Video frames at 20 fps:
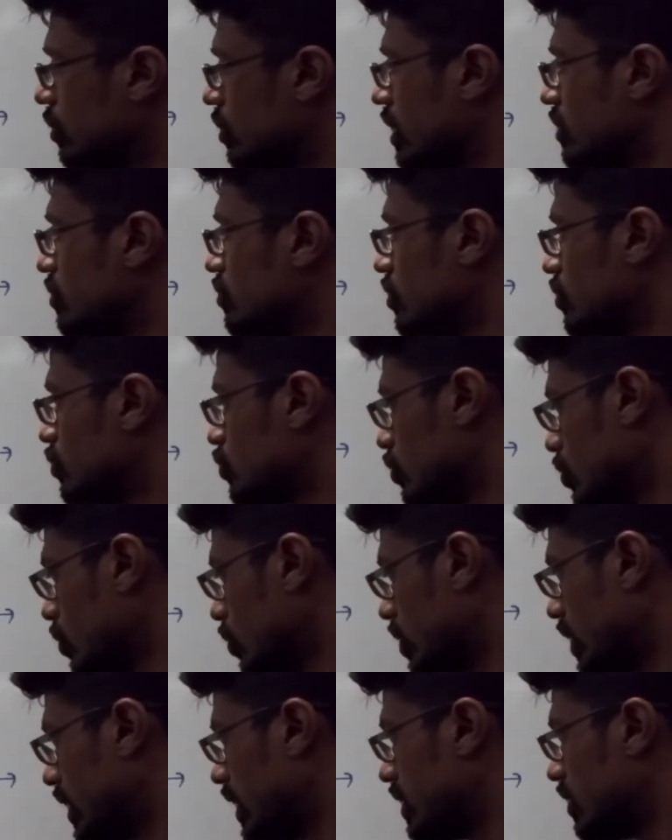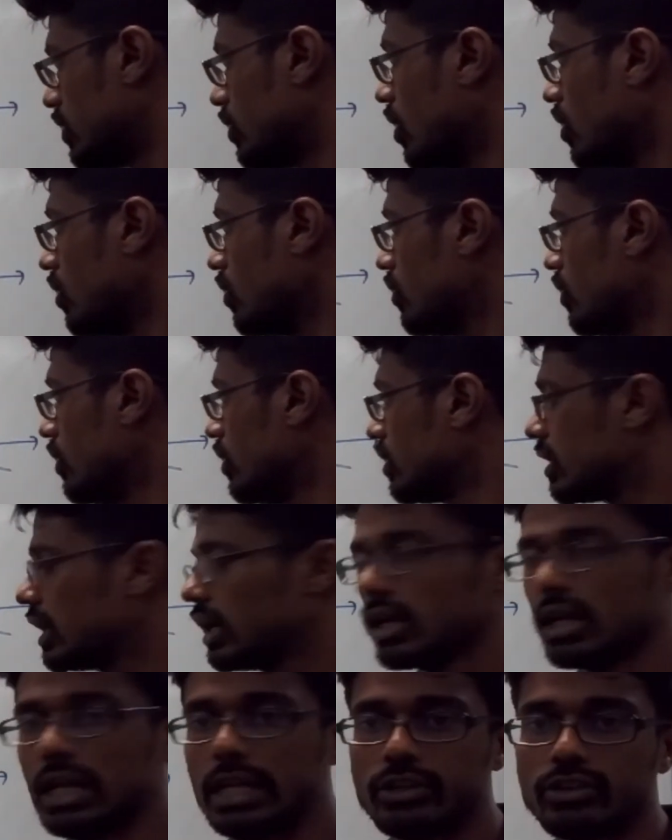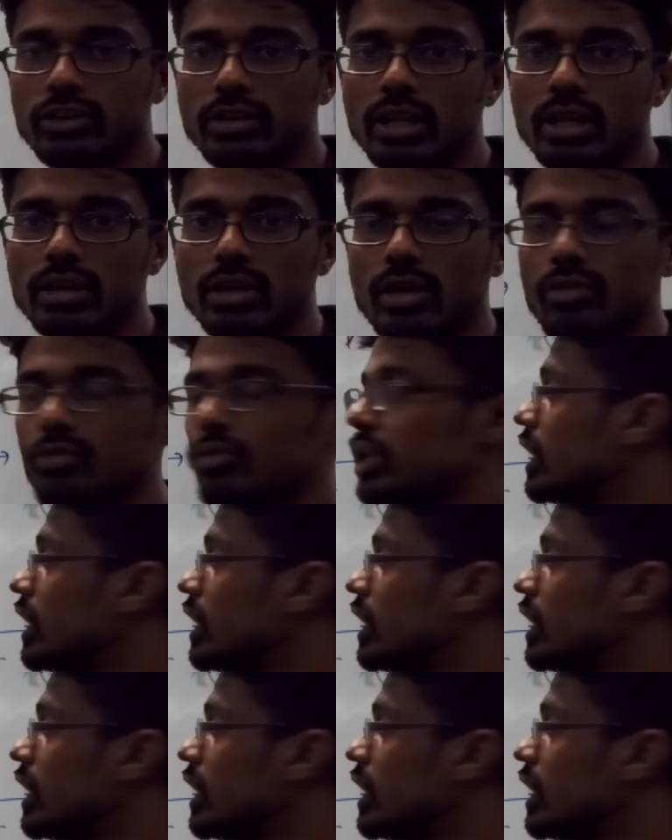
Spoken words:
You can just look at your calculation that you have